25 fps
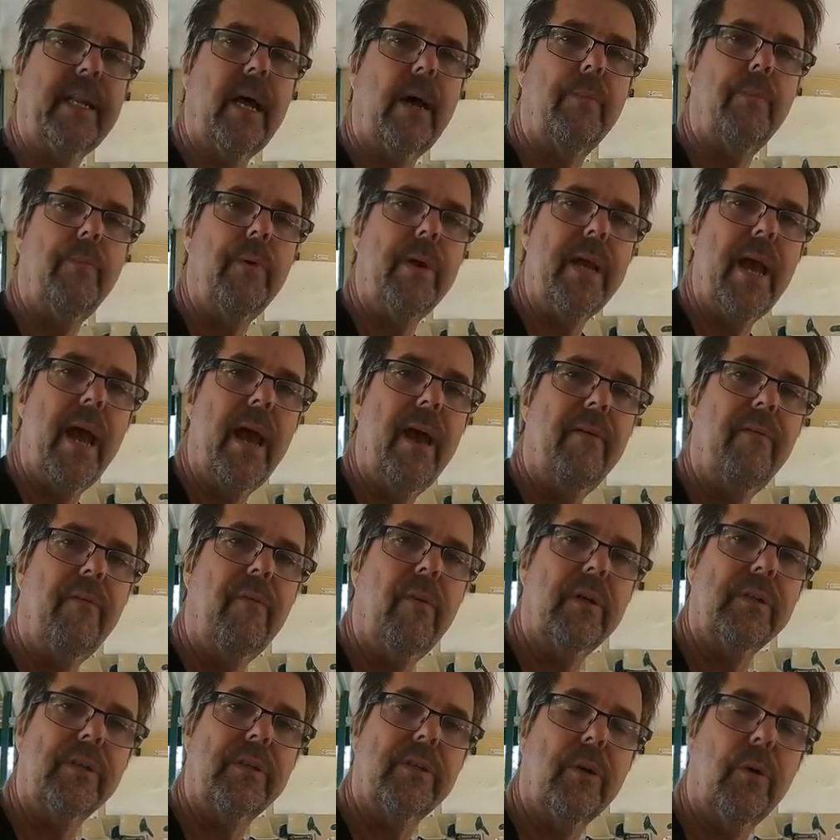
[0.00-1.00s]
up, we have
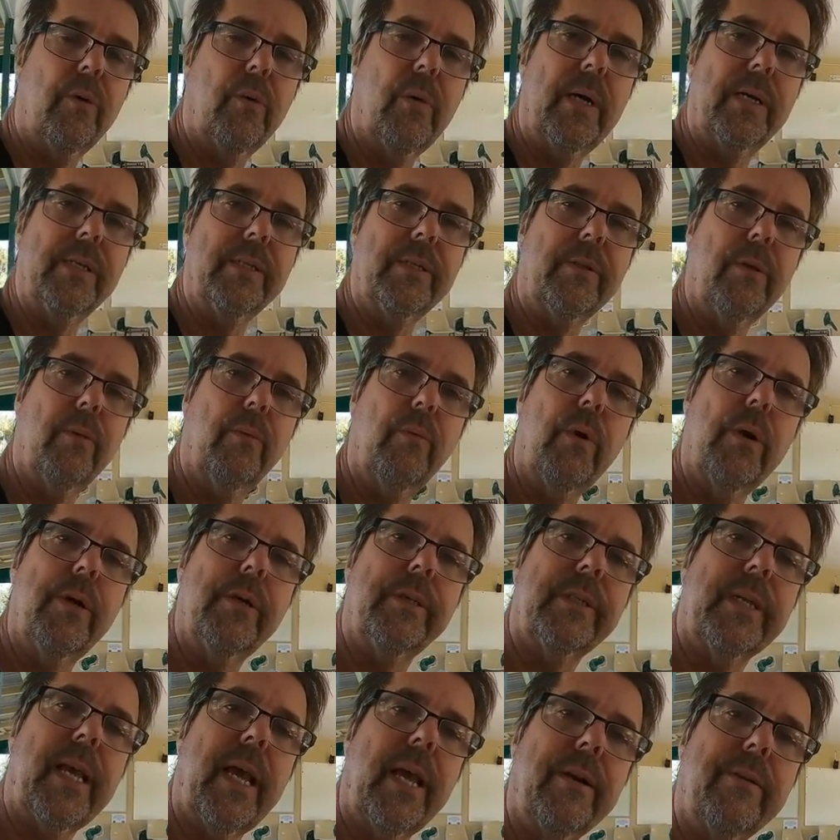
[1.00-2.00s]
what's always the
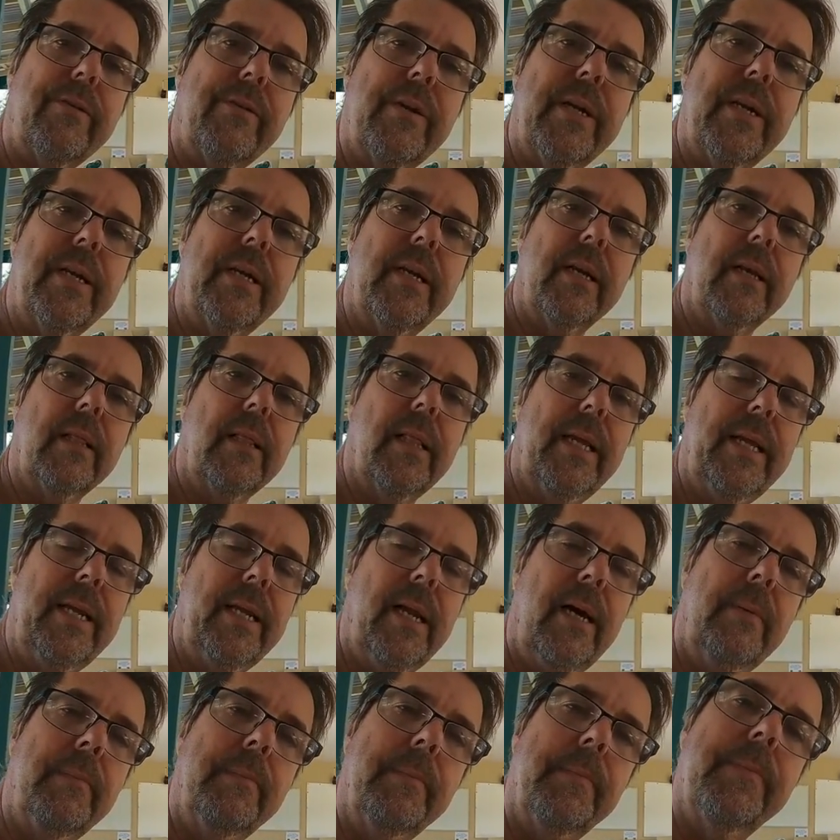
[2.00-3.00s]
worst category in the
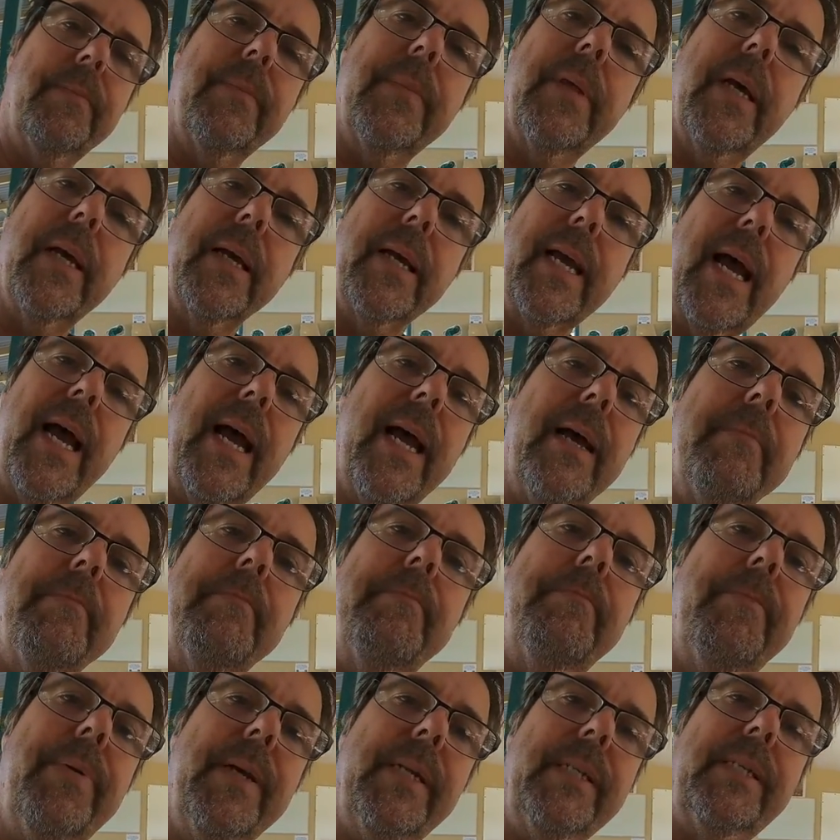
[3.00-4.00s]
cleanup, okay,
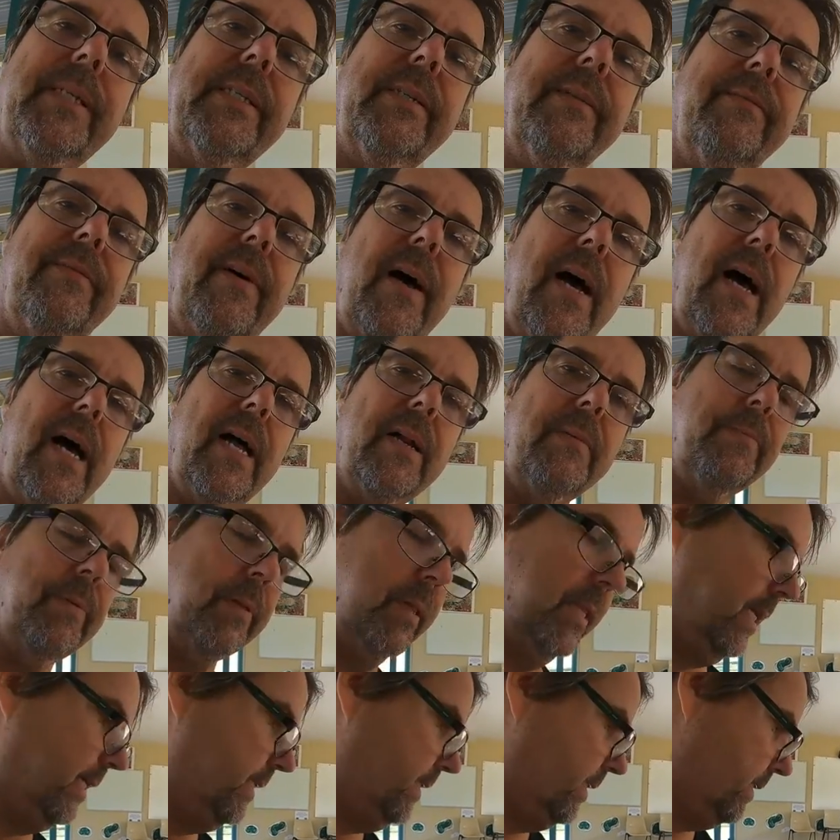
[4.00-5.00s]
bits of hard
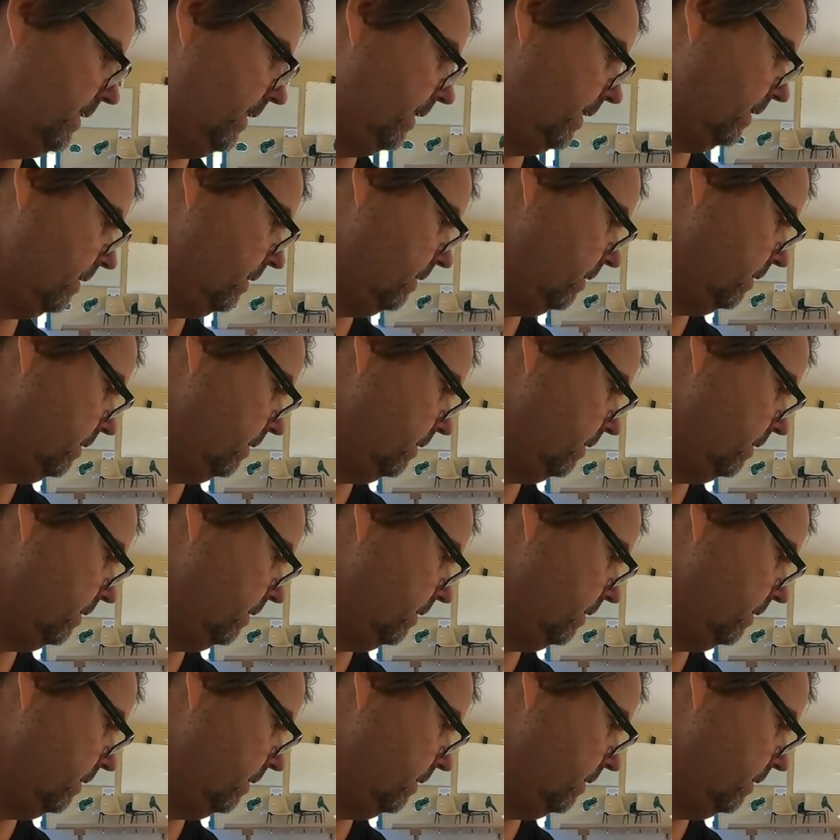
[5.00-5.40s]
plastic.